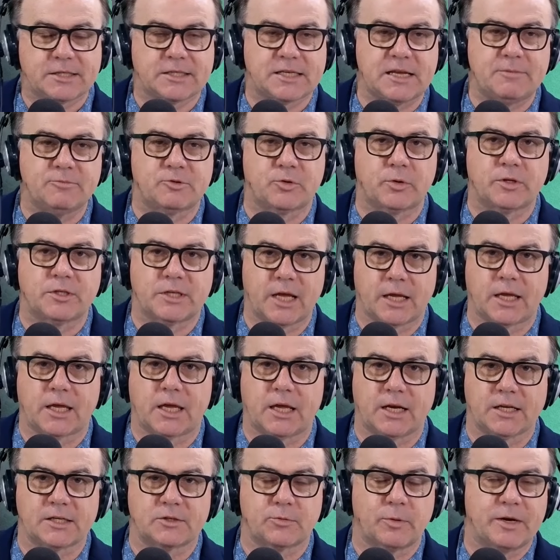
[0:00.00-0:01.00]
seems
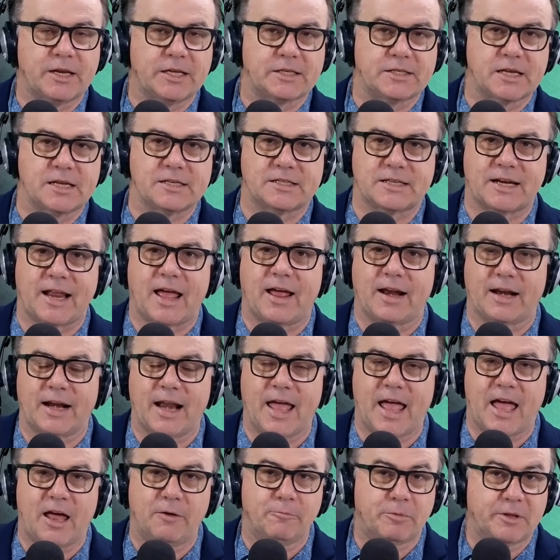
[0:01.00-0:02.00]
ridiculous when he says it out
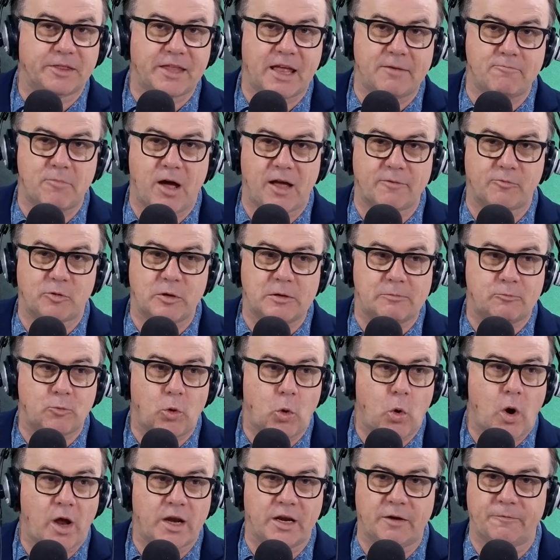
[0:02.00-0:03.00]
loud, but that might be
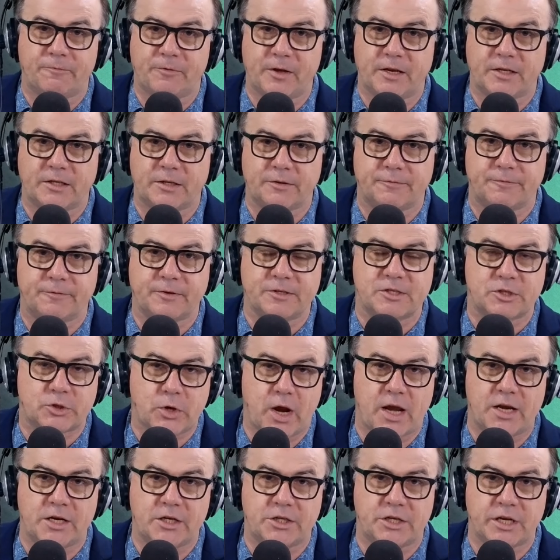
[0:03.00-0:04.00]
quite an effective
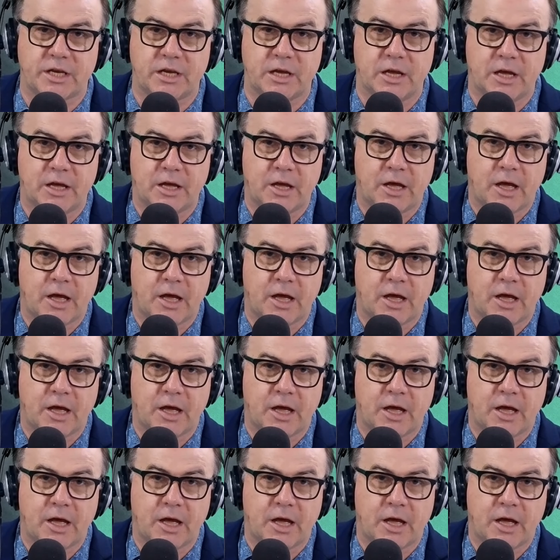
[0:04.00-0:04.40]
strategy